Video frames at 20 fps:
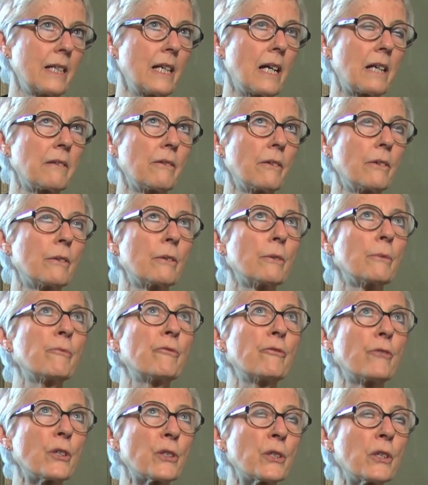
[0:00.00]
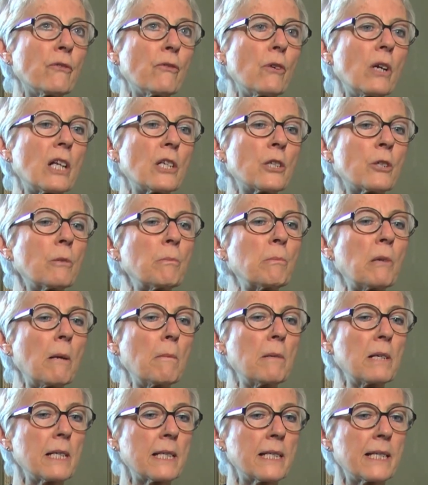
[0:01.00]
Yeah, first of all, I should
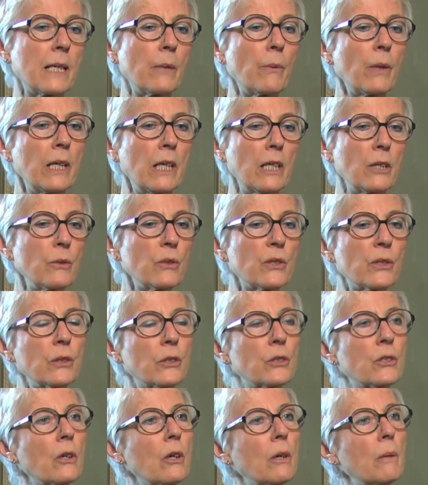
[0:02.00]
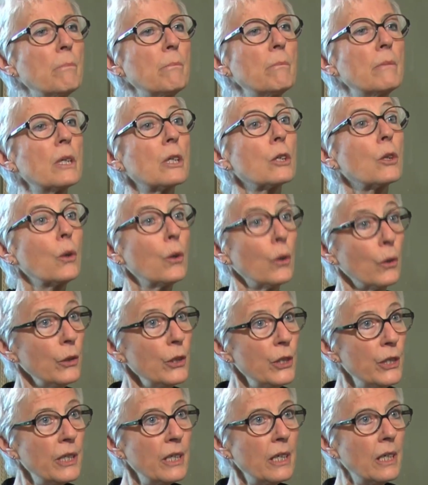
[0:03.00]
probably say when I use the term
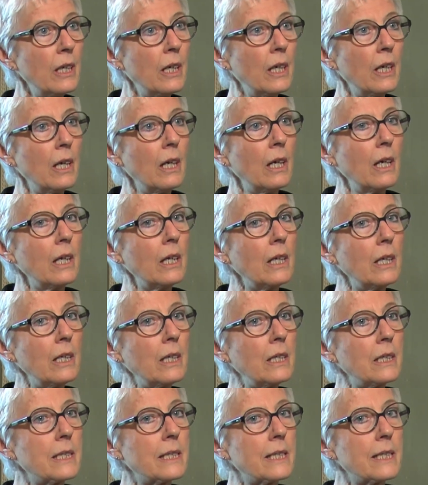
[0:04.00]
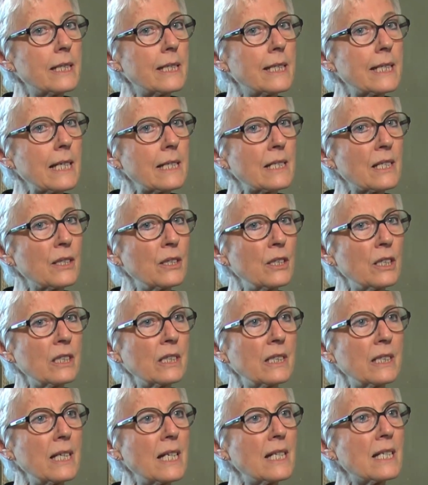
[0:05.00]
good, it does
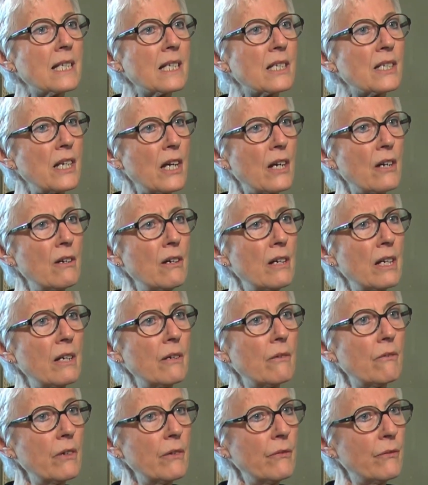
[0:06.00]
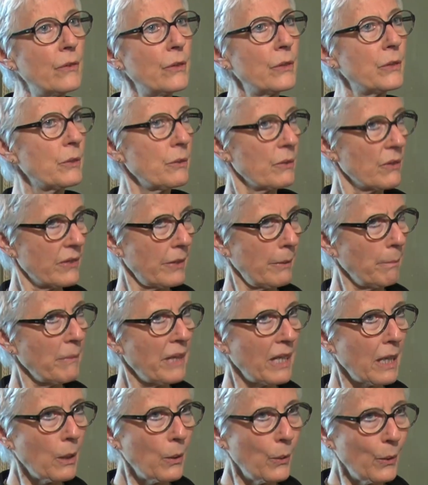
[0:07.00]
not necessarily refer to
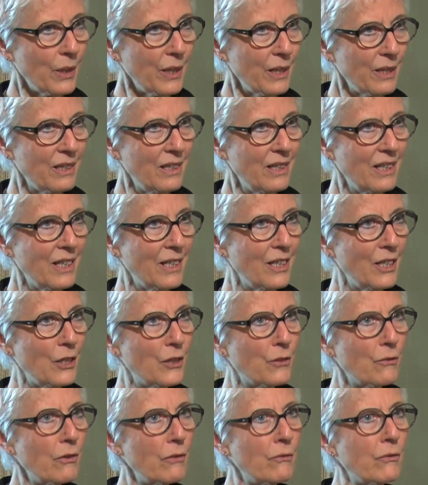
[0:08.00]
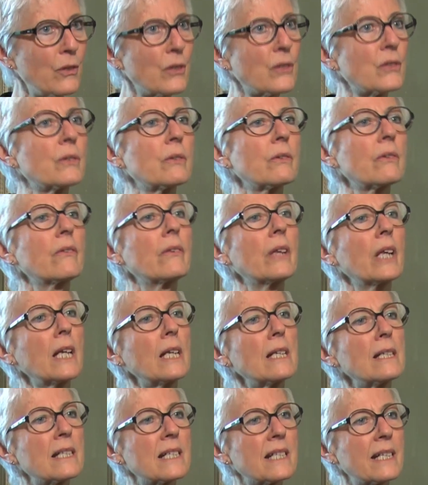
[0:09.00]
something good. It refers to
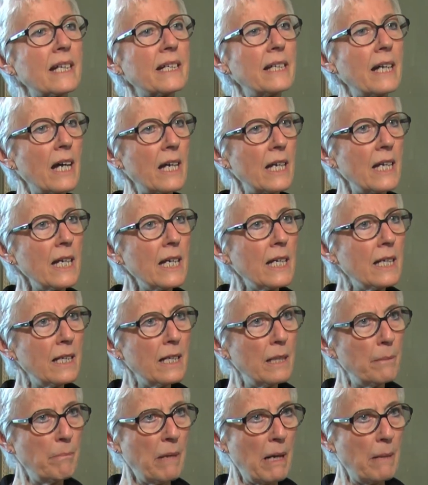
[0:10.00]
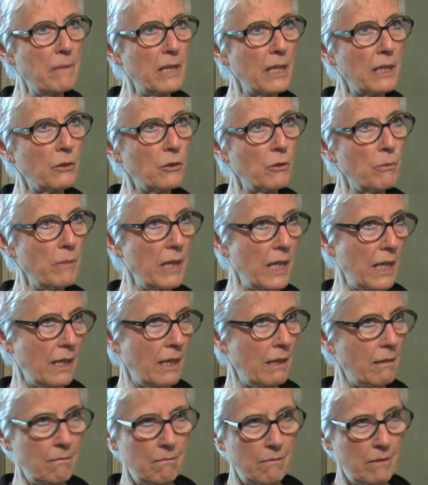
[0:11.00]
things that are in the public
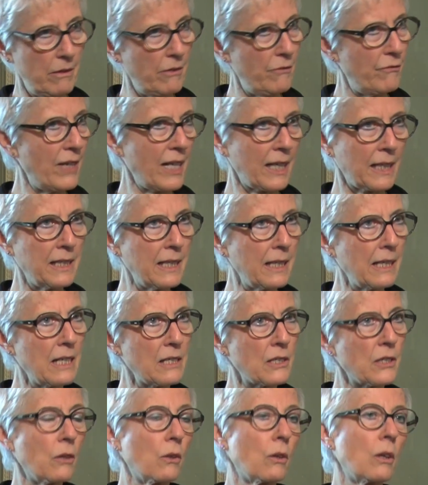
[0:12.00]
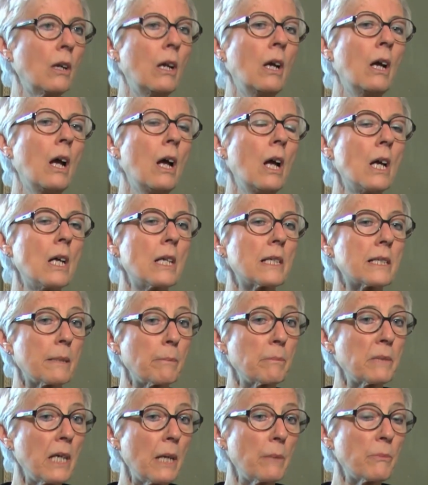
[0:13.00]
domain affecting us all,
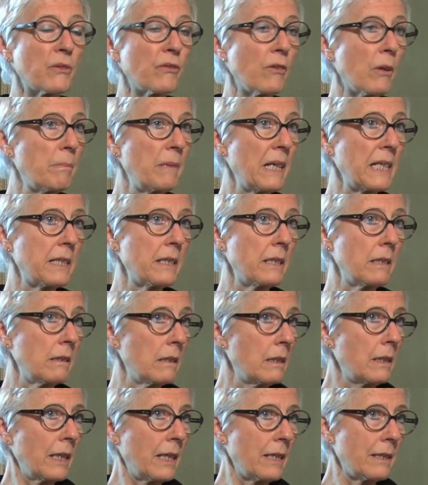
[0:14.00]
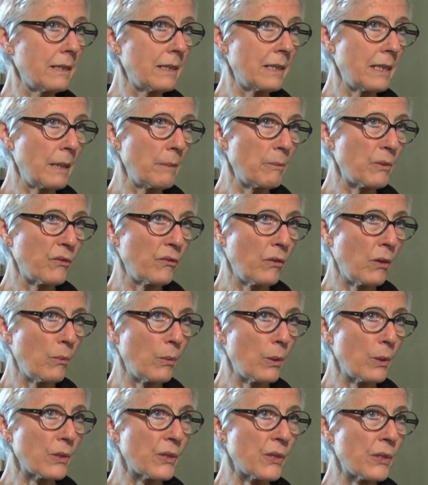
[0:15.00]
sometimes for better and other times for
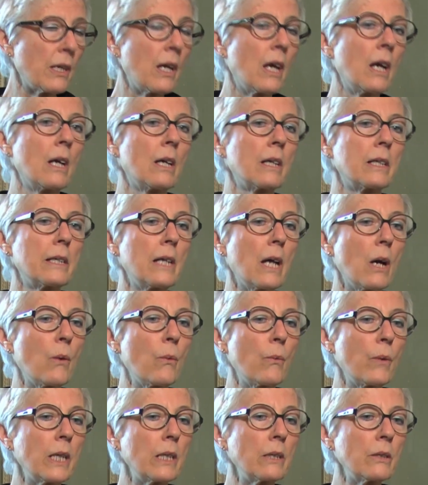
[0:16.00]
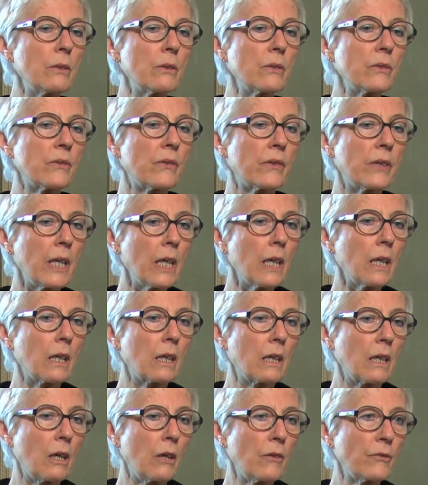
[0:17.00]
worse. Now, when you
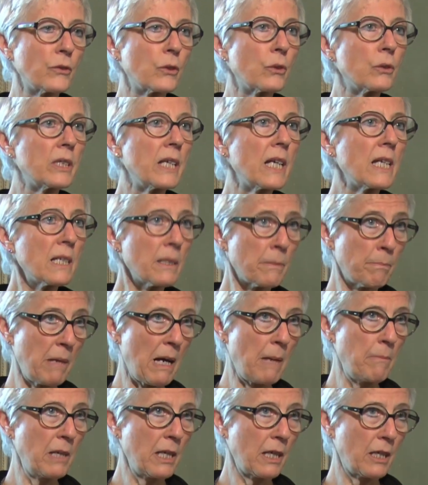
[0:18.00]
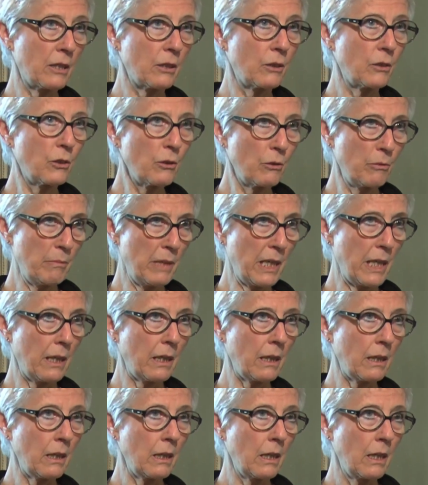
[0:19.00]
think of today's public
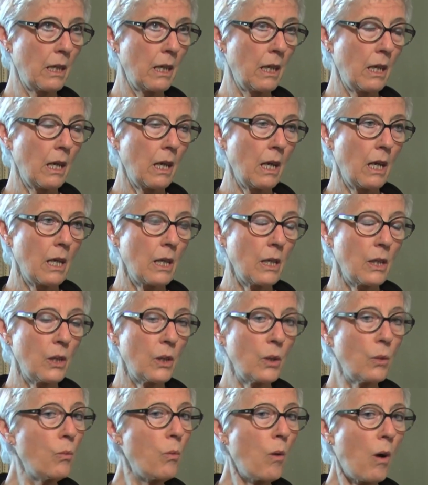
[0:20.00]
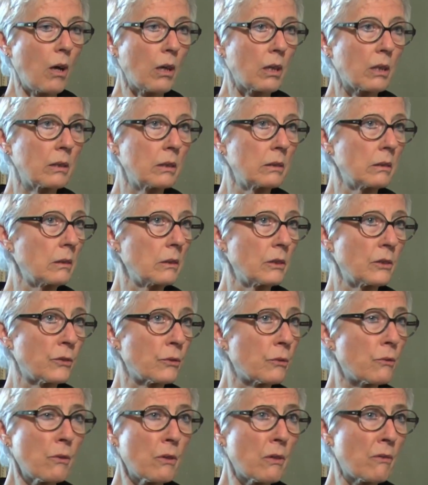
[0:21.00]
domain, you walk
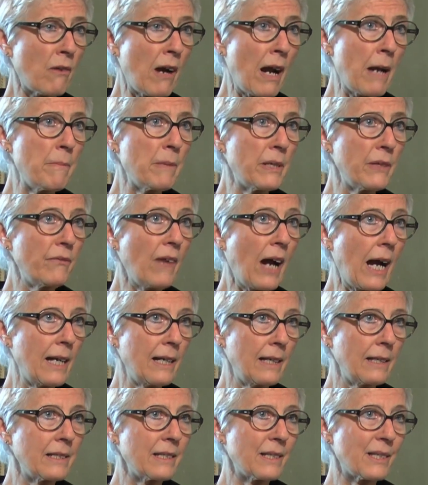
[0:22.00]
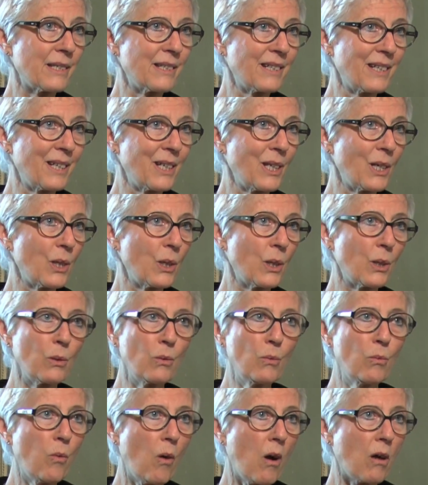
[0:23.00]
through crime and violence,
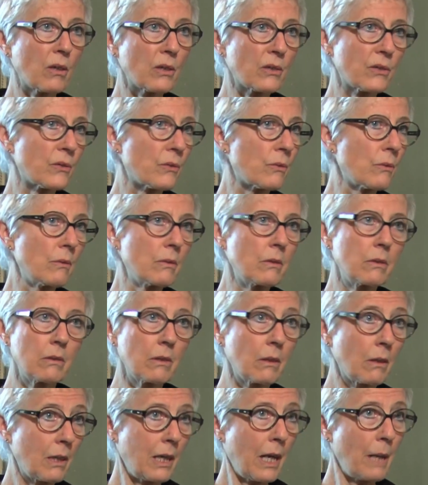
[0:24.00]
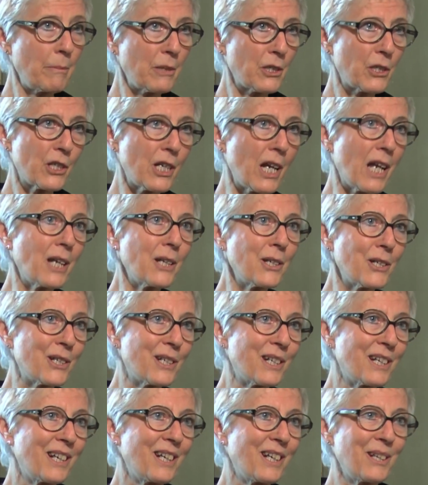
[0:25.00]
you walk through climate
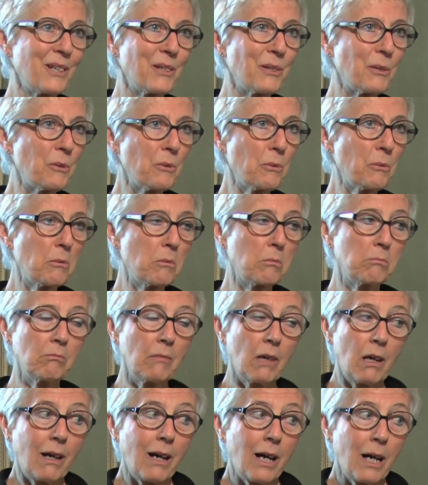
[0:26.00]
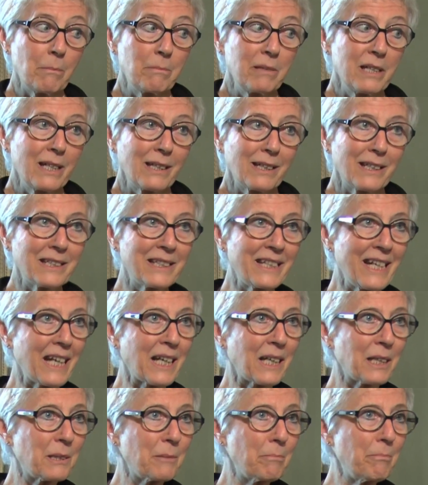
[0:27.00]
change, you are being
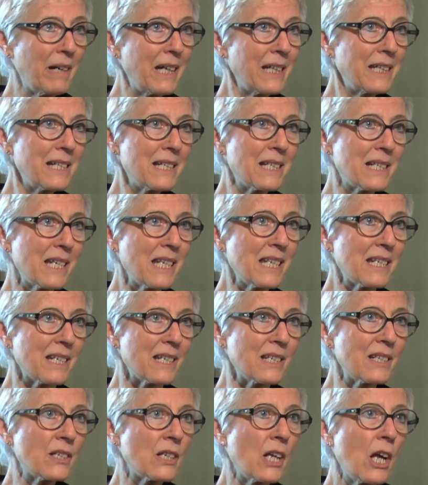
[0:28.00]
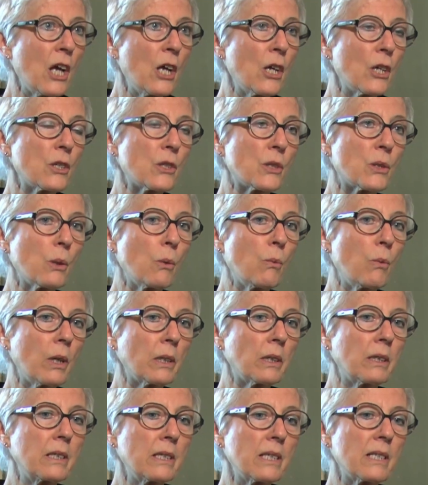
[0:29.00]
attacked by diseases. So
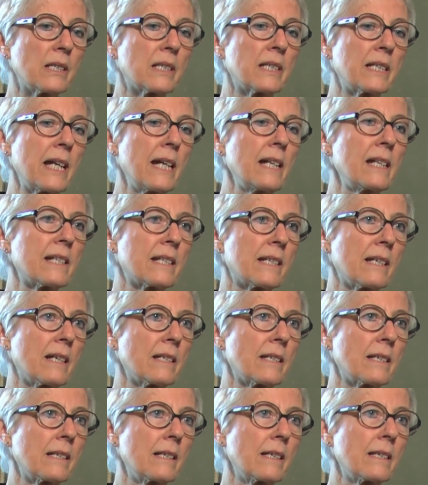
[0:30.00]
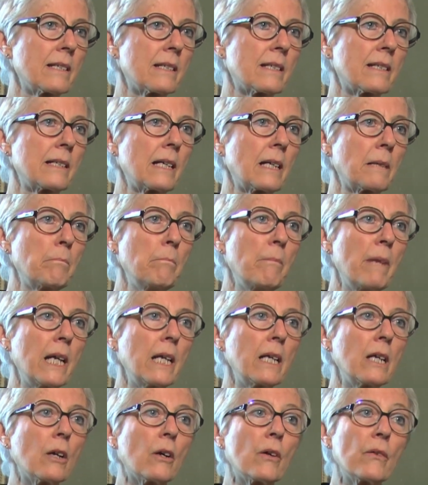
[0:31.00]
what this tells us is that
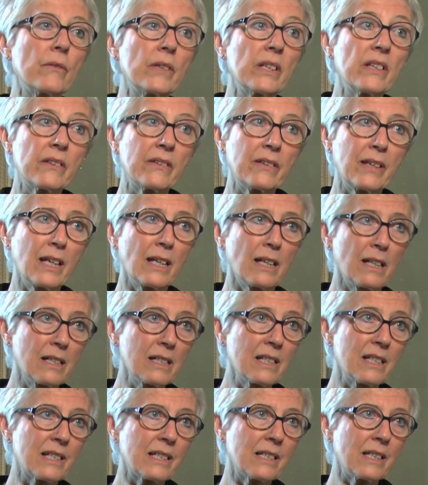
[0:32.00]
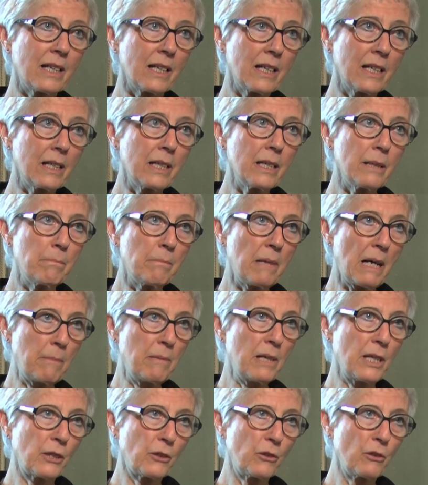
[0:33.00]
many of the things in the
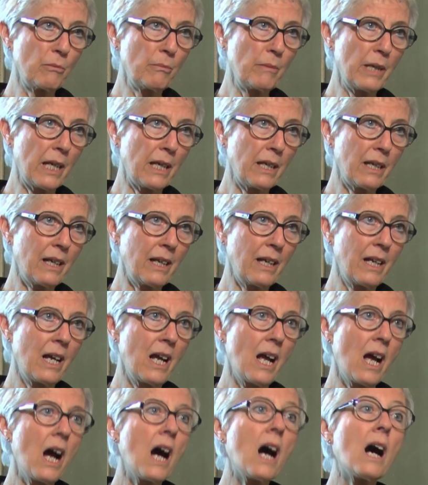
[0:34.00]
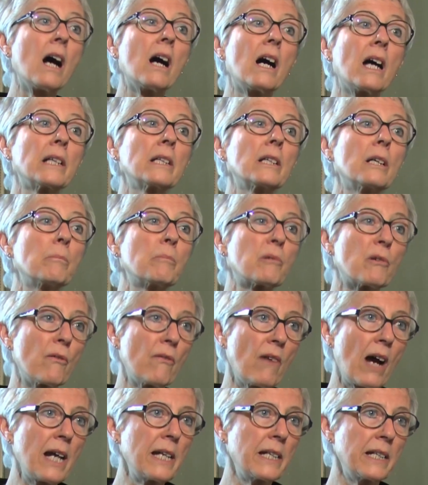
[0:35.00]
public domain are
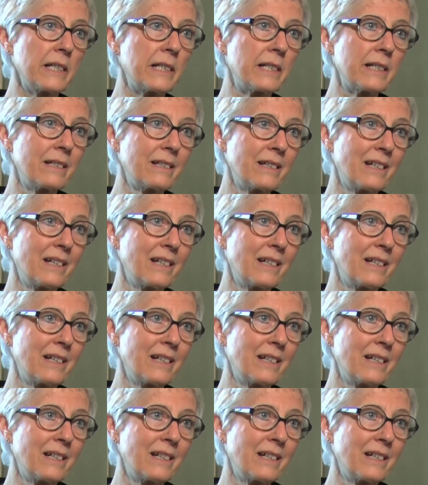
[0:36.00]
underprovided,